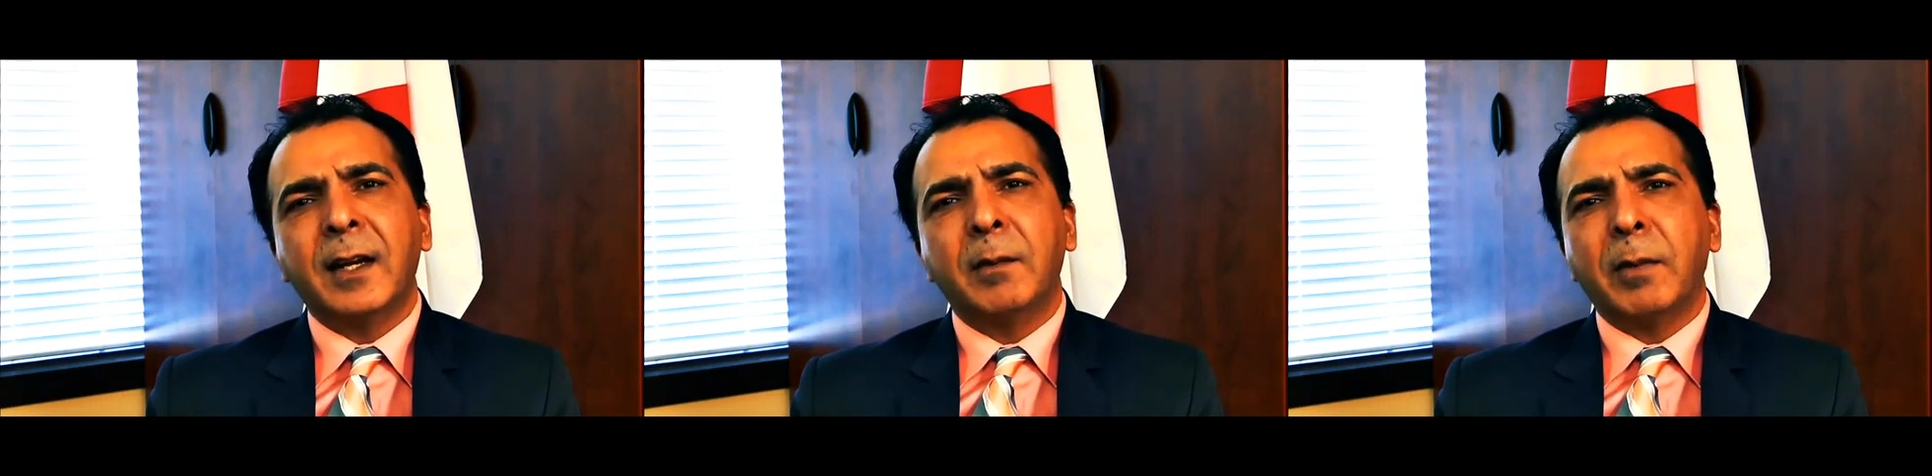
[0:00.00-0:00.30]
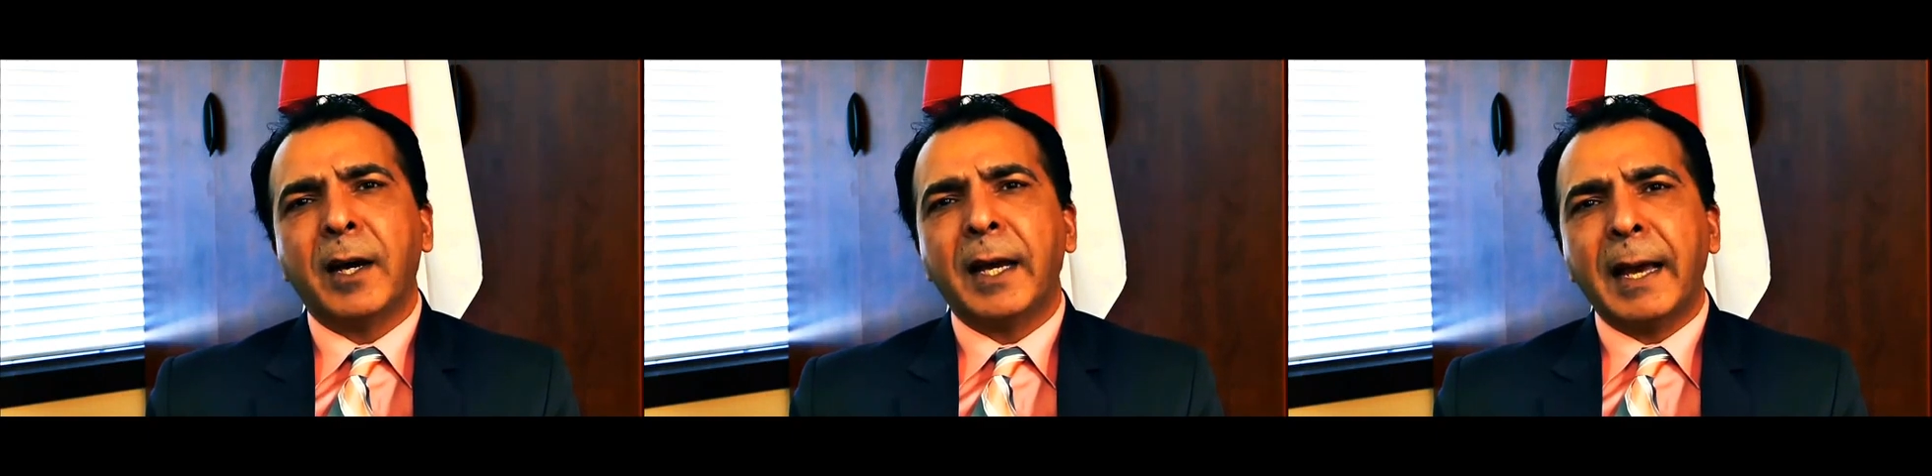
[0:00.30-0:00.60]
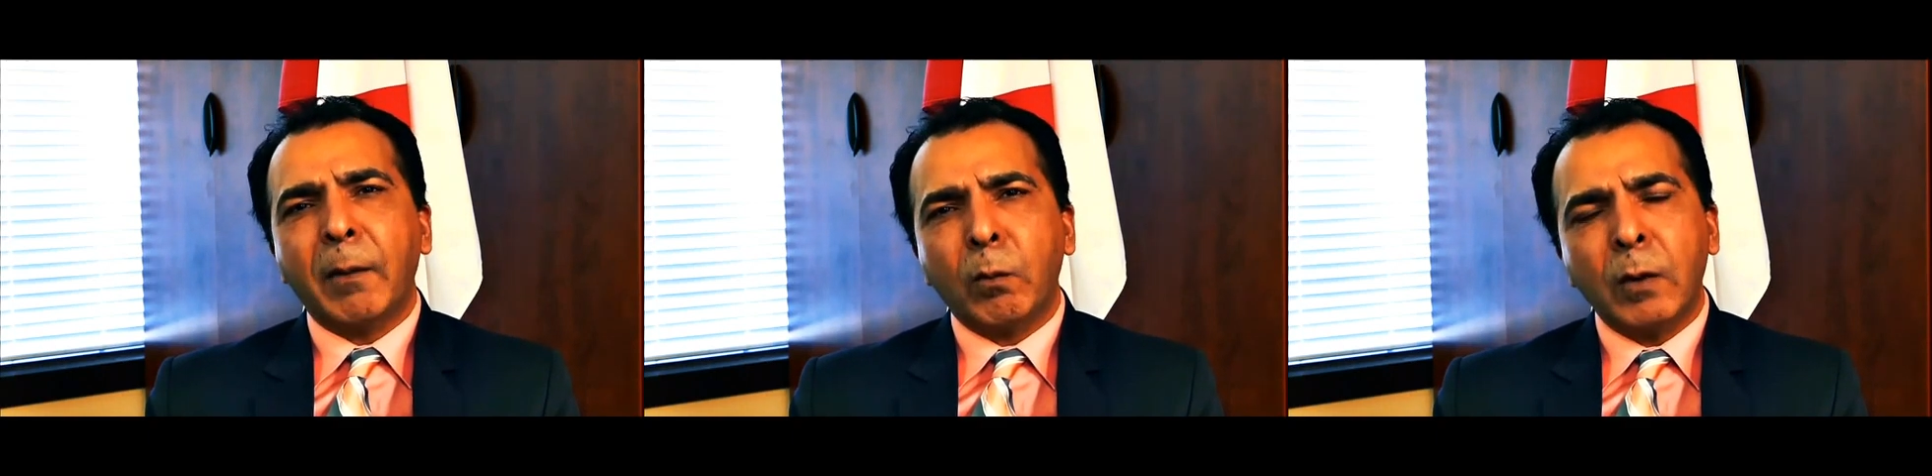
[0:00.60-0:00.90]

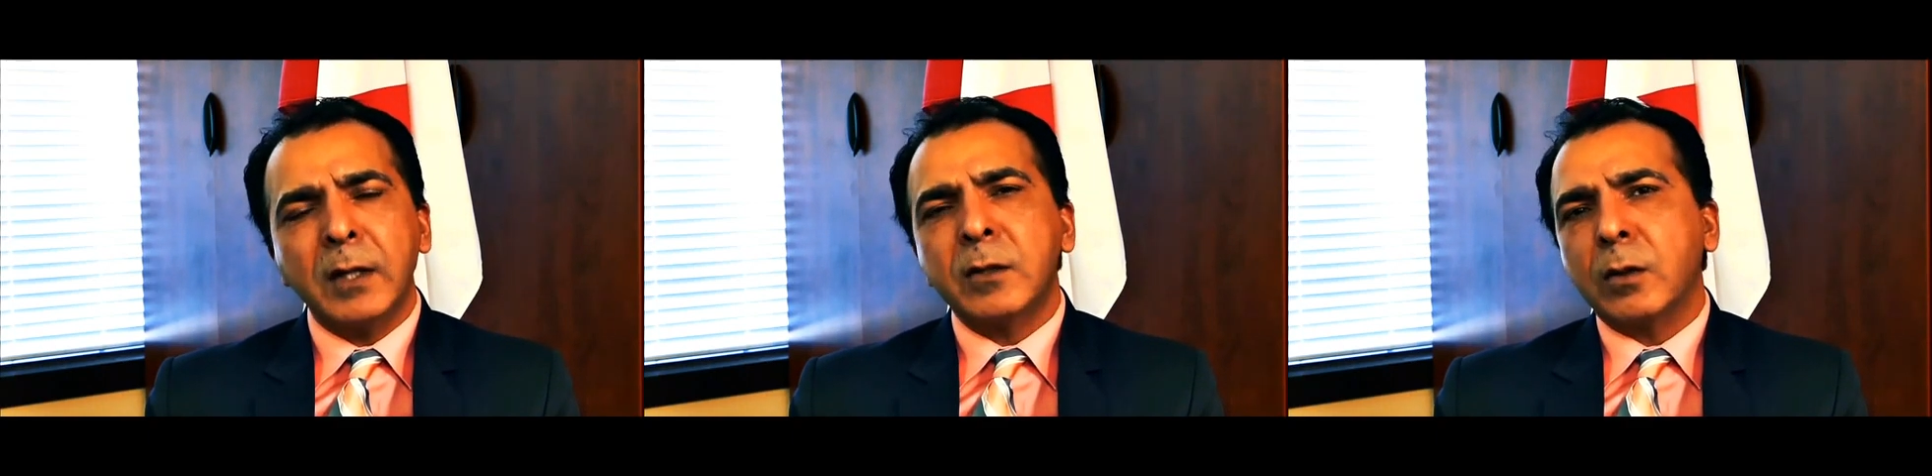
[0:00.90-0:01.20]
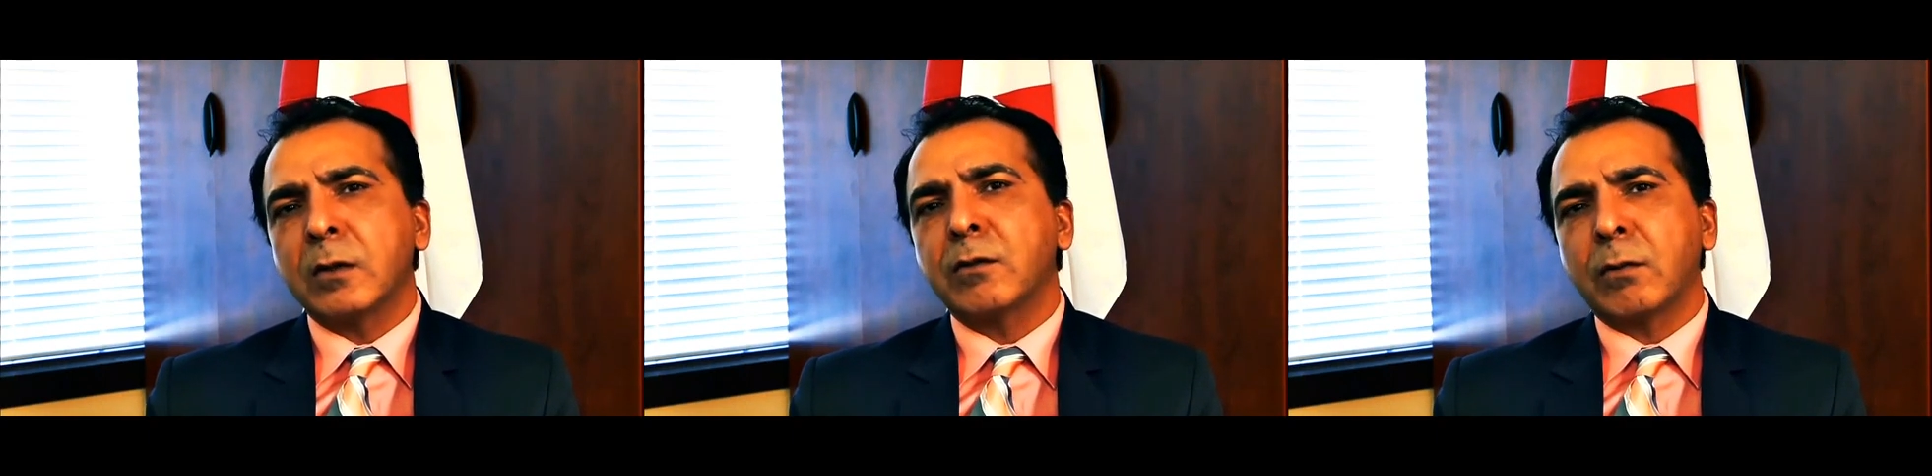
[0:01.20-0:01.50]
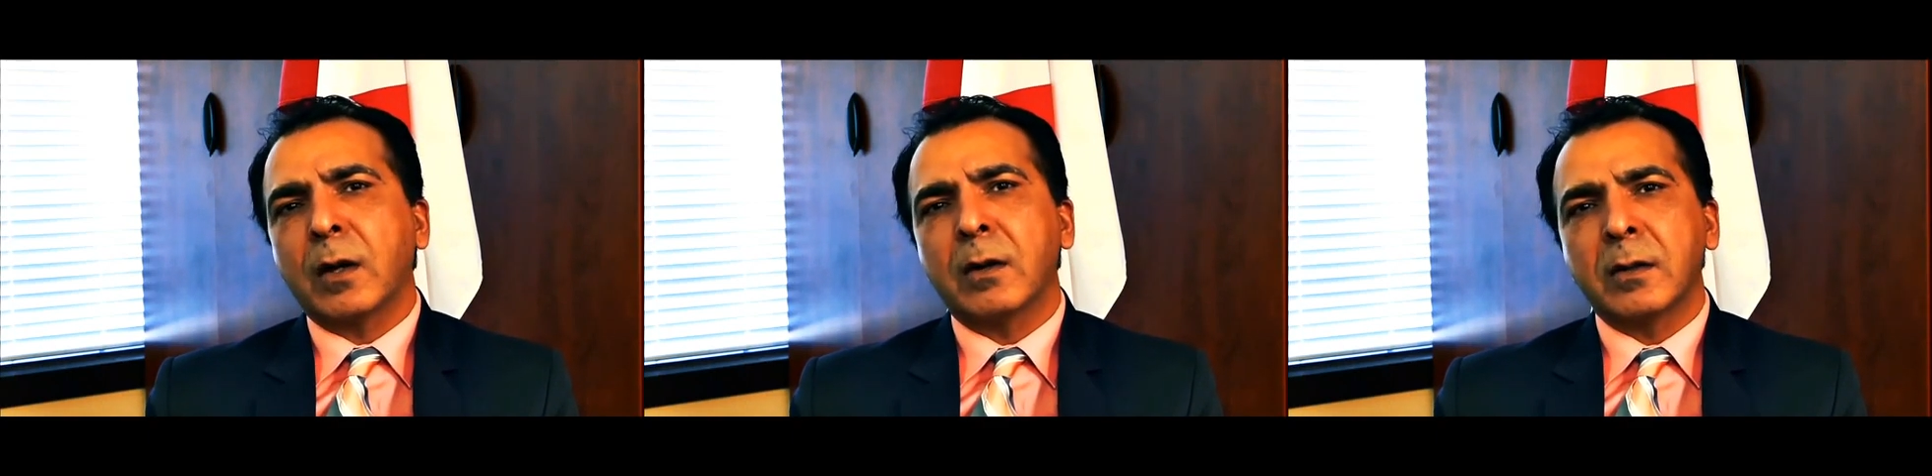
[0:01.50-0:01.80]
by what sorts of
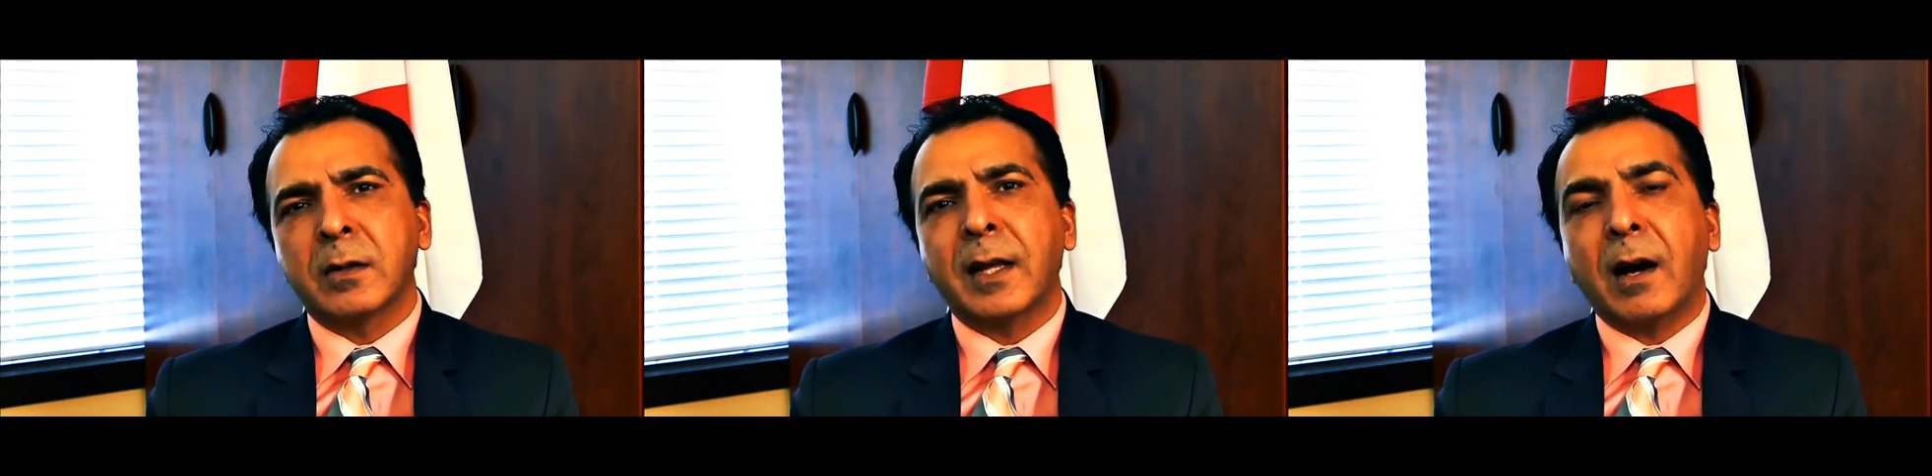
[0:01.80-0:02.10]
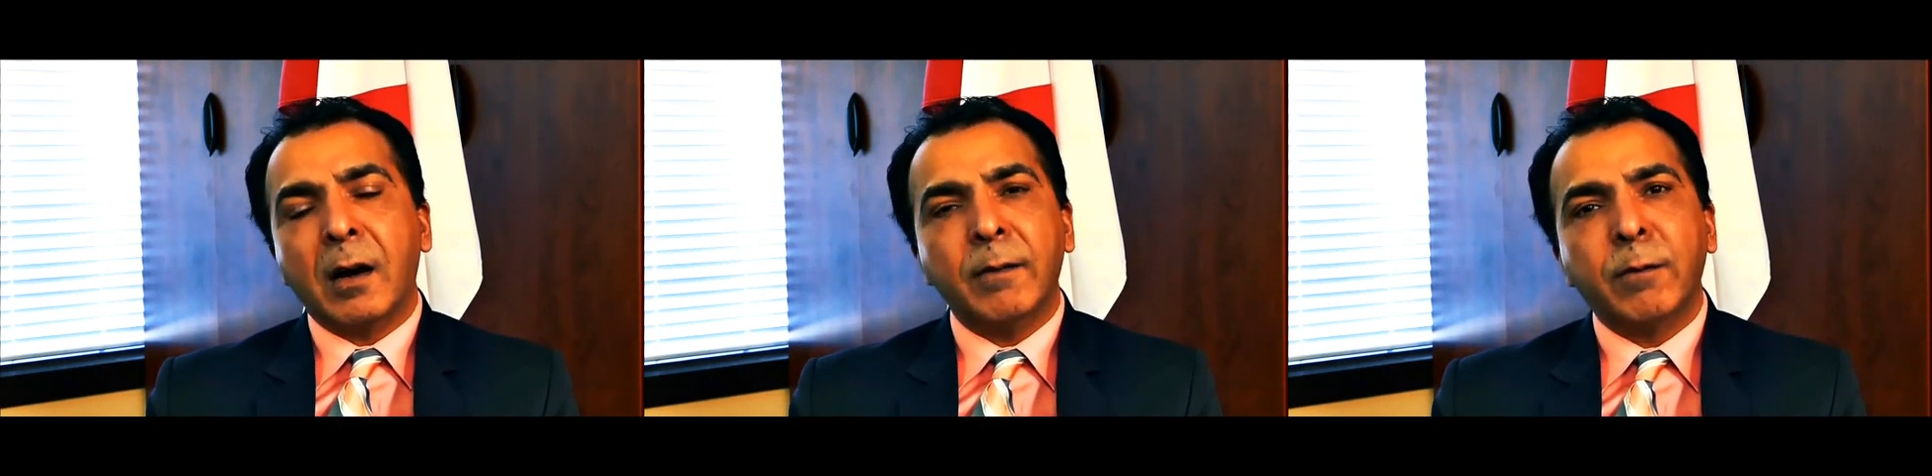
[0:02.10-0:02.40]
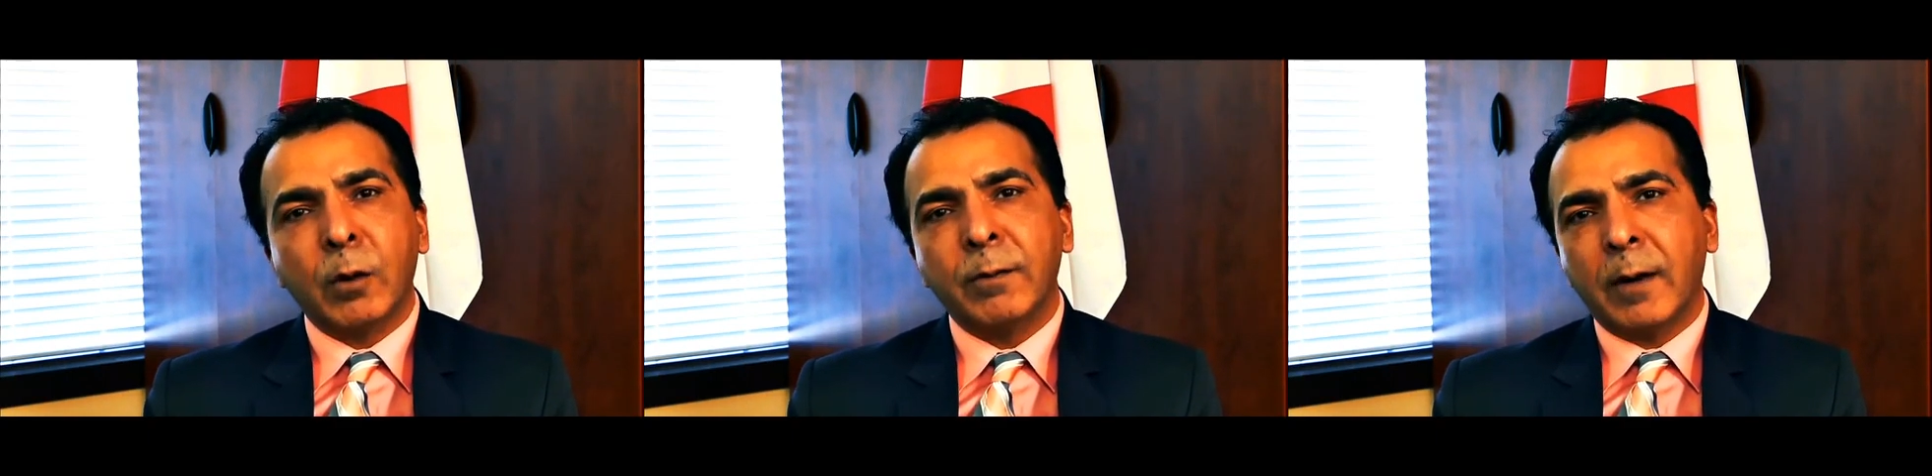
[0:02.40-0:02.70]
struggles that our
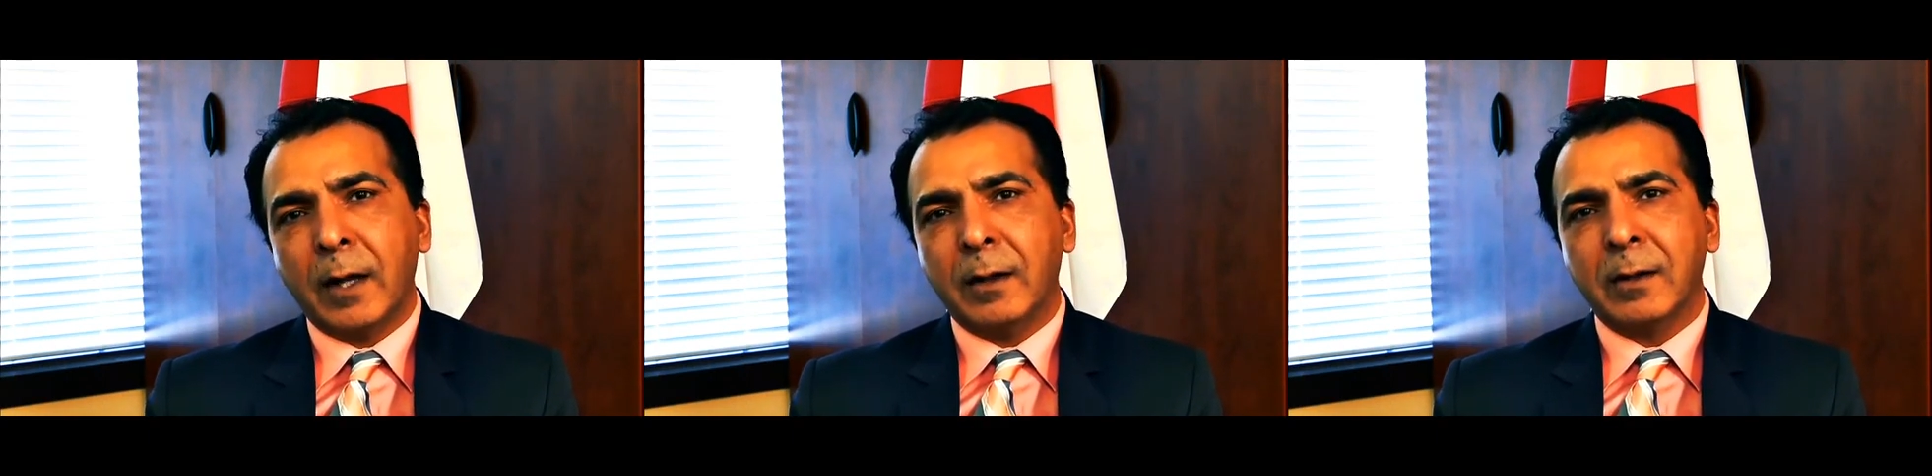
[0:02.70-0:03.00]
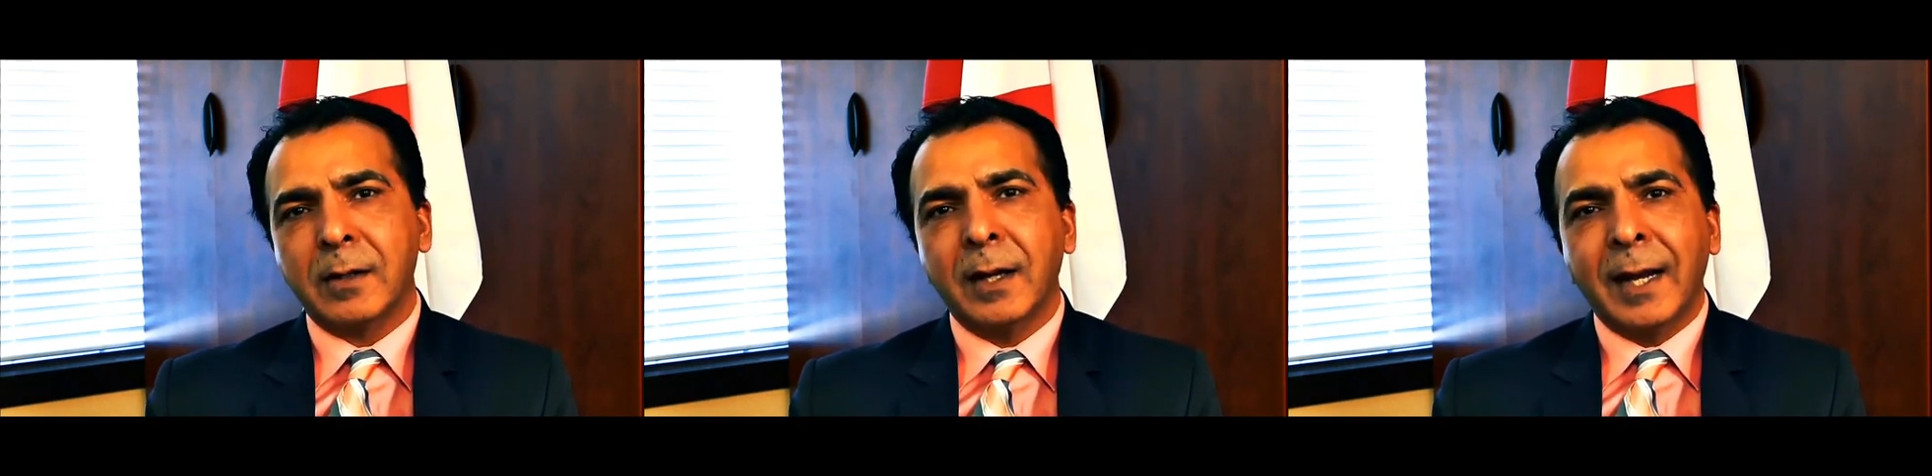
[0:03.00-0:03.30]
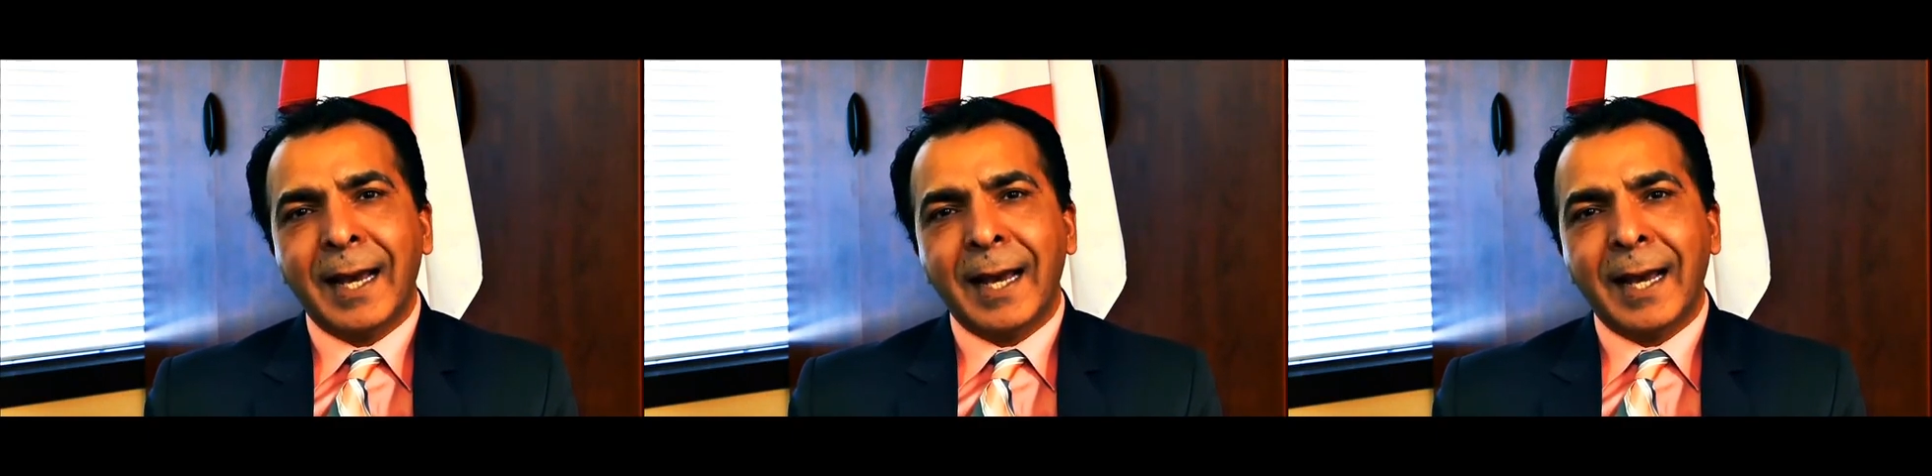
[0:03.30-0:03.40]
forefathers